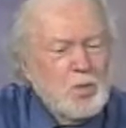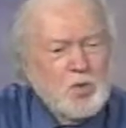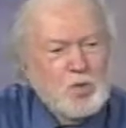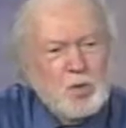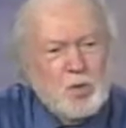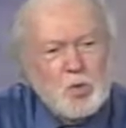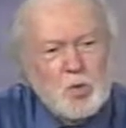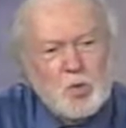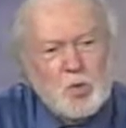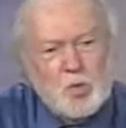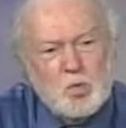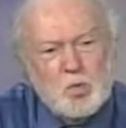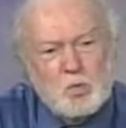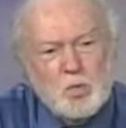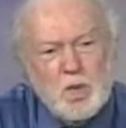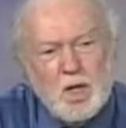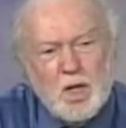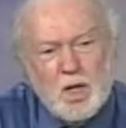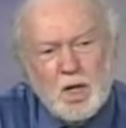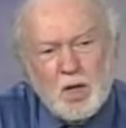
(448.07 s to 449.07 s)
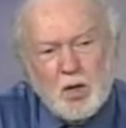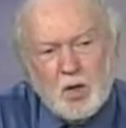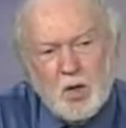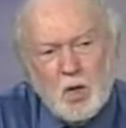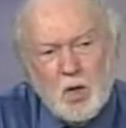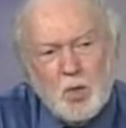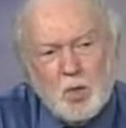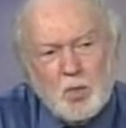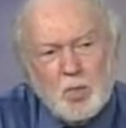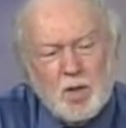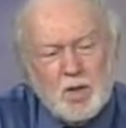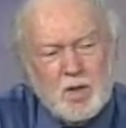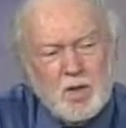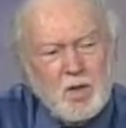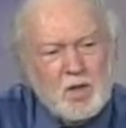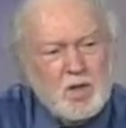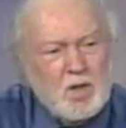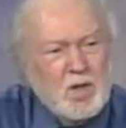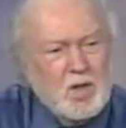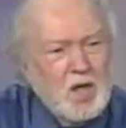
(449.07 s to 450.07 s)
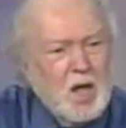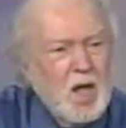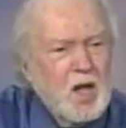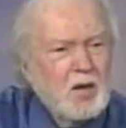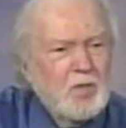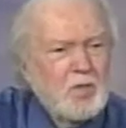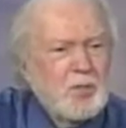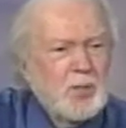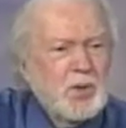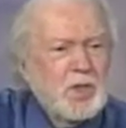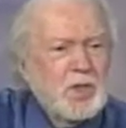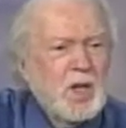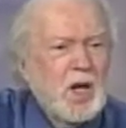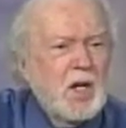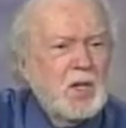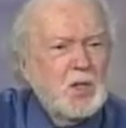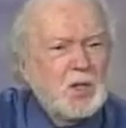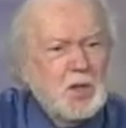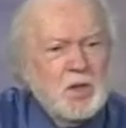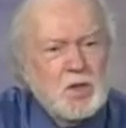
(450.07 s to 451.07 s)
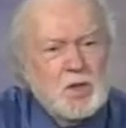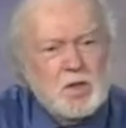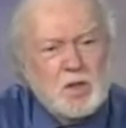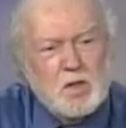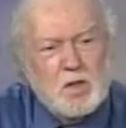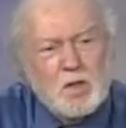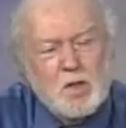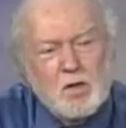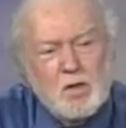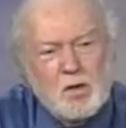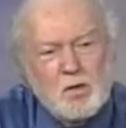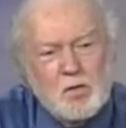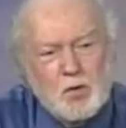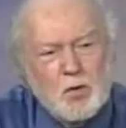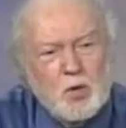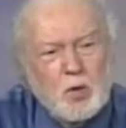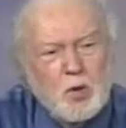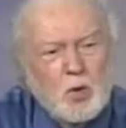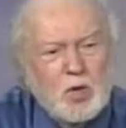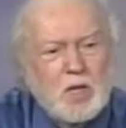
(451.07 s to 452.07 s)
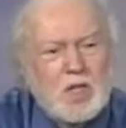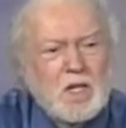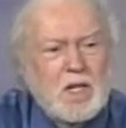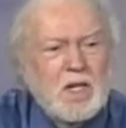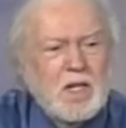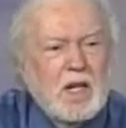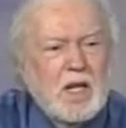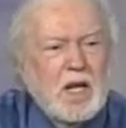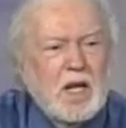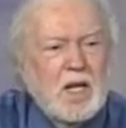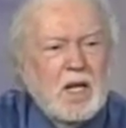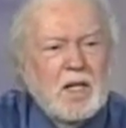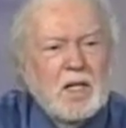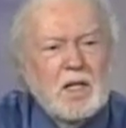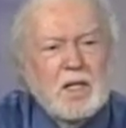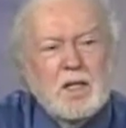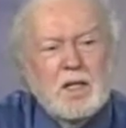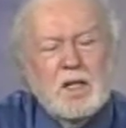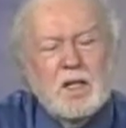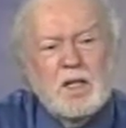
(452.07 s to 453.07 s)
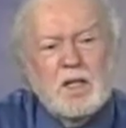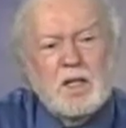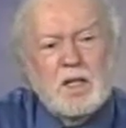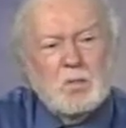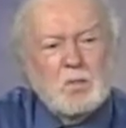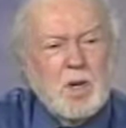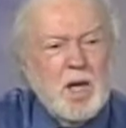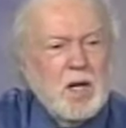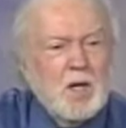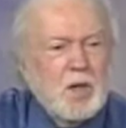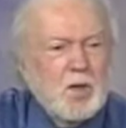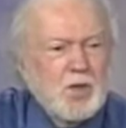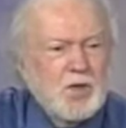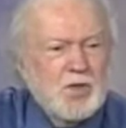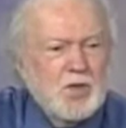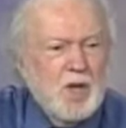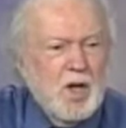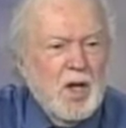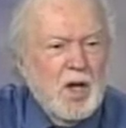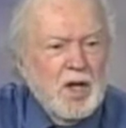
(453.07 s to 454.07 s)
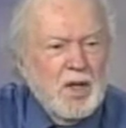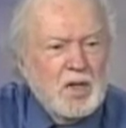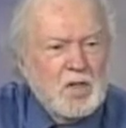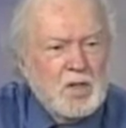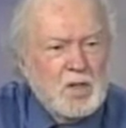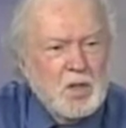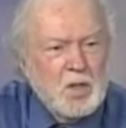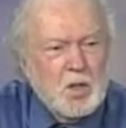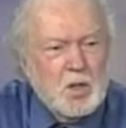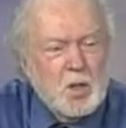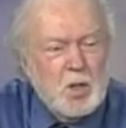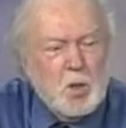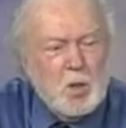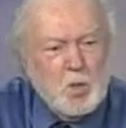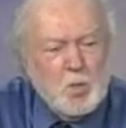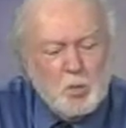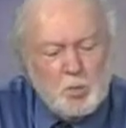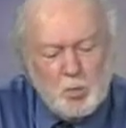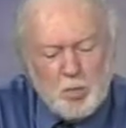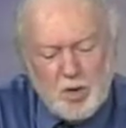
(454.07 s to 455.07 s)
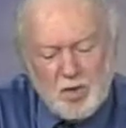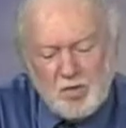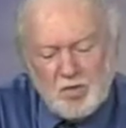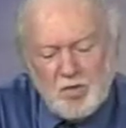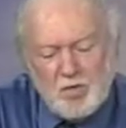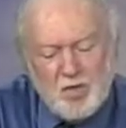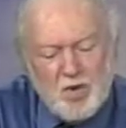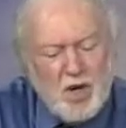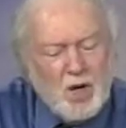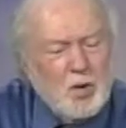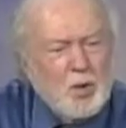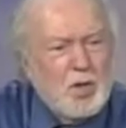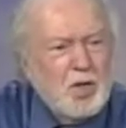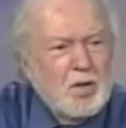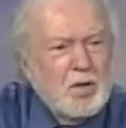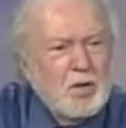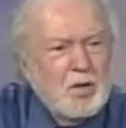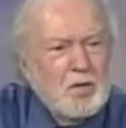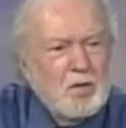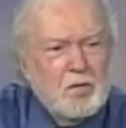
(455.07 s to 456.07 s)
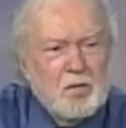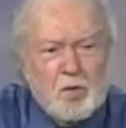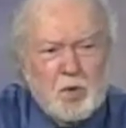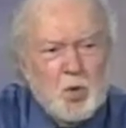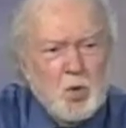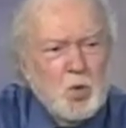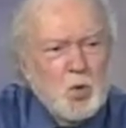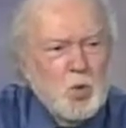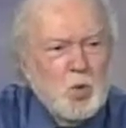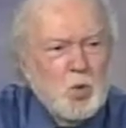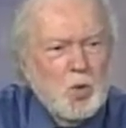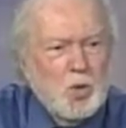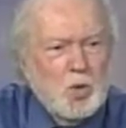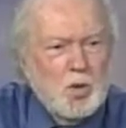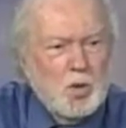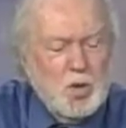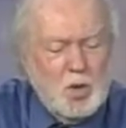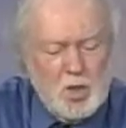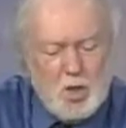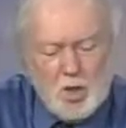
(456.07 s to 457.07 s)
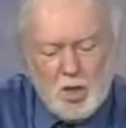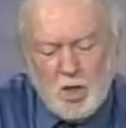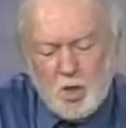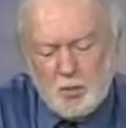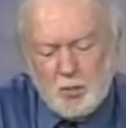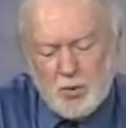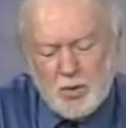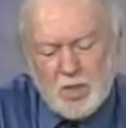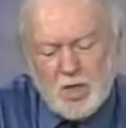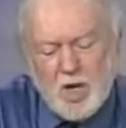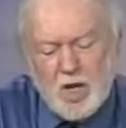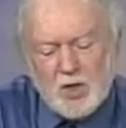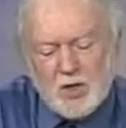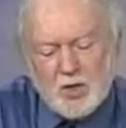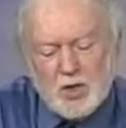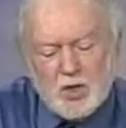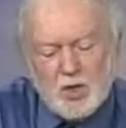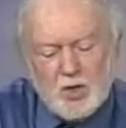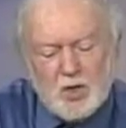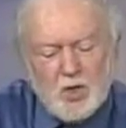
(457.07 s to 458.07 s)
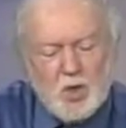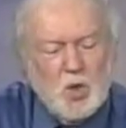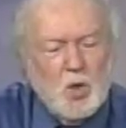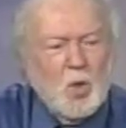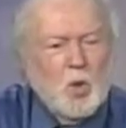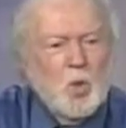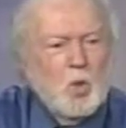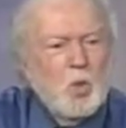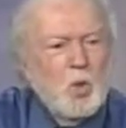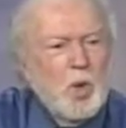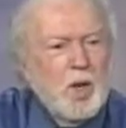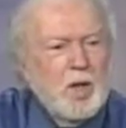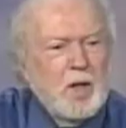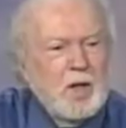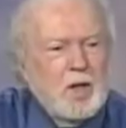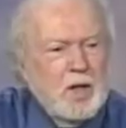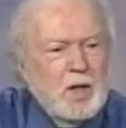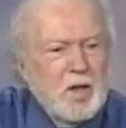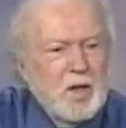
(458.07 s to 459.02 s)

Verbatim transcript: of you may not know, but there's a lot of protections for your D N A in medical science, but very few uh, protections when